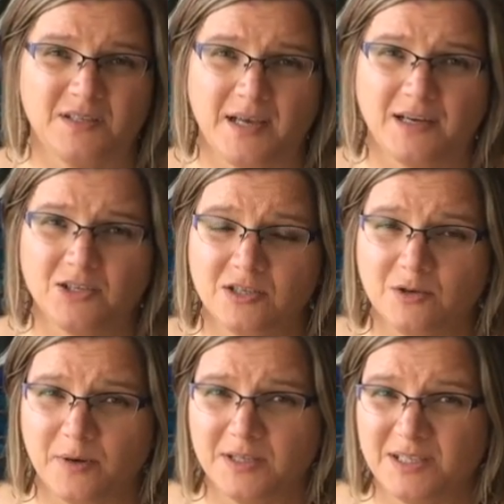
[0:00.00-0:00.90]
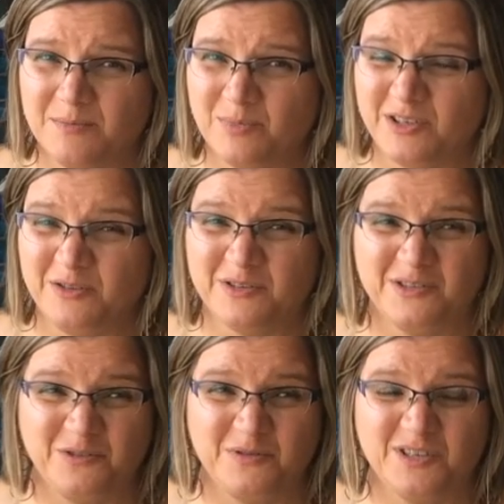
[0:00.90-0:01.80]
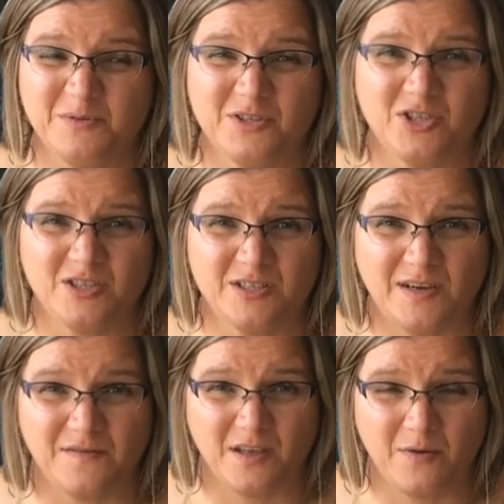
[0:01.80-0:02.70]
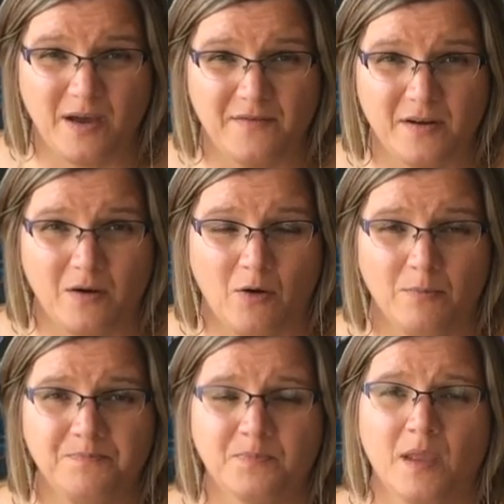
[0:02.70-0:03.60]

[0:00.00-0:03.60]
It's actually quite simple. You can do this with just stuff that you have at home.